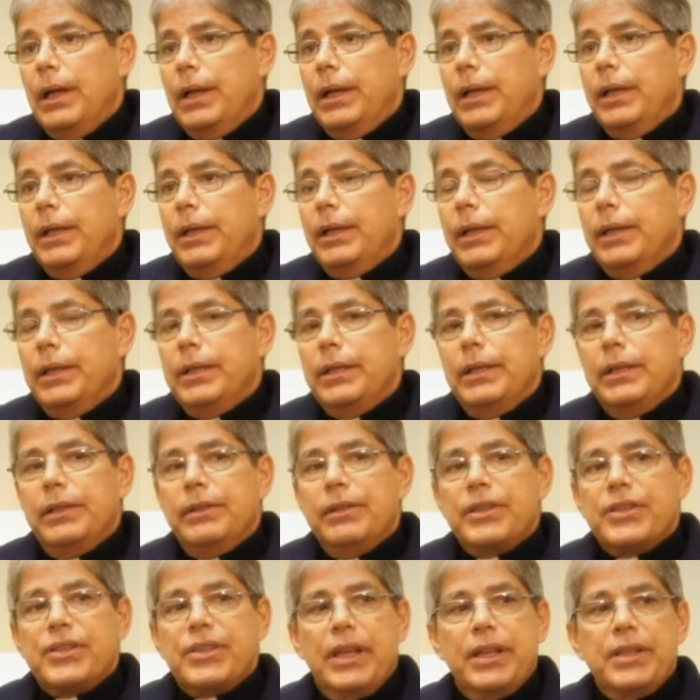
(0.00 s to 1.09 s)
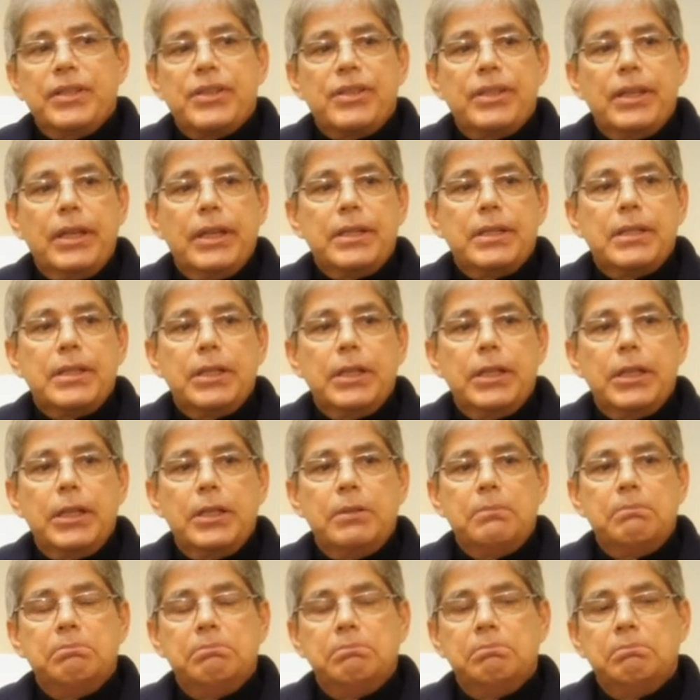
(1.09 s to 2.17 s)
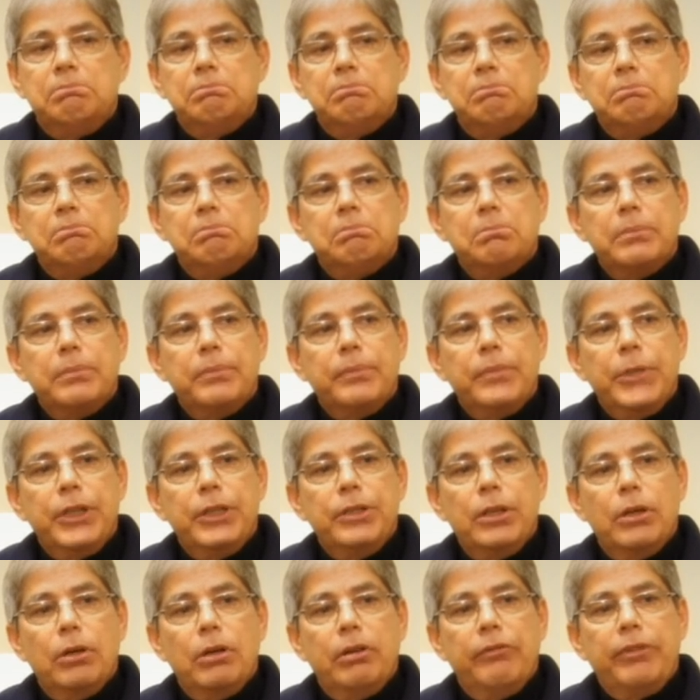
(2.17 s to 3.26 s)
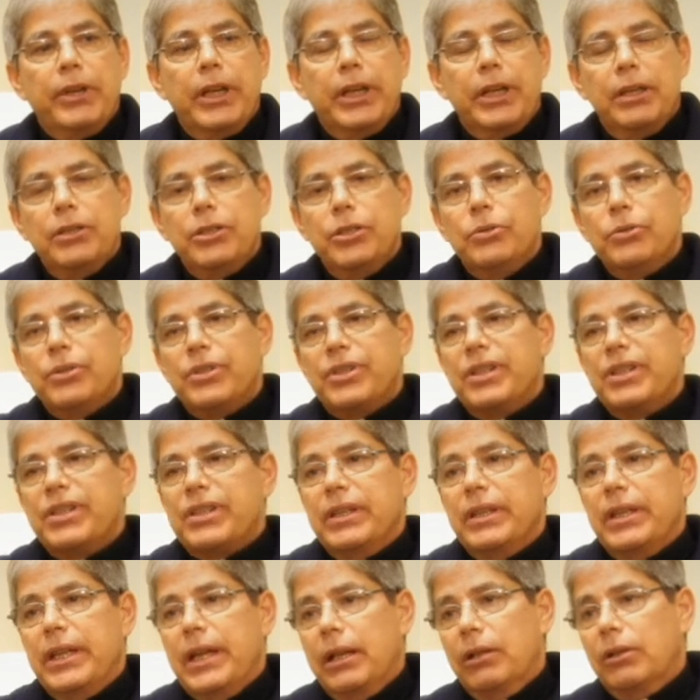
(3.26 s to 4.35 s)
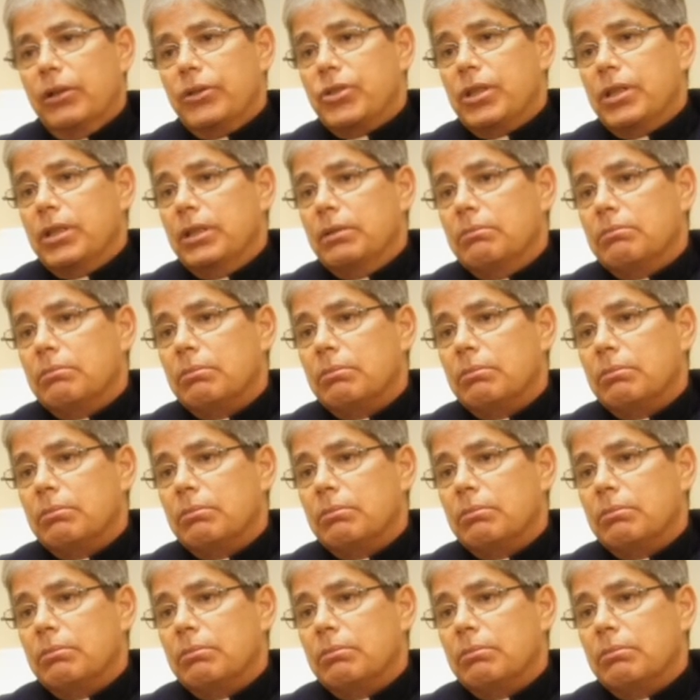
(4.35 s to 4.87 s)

In, in the sense that, uh, you know, if I can use this analogy,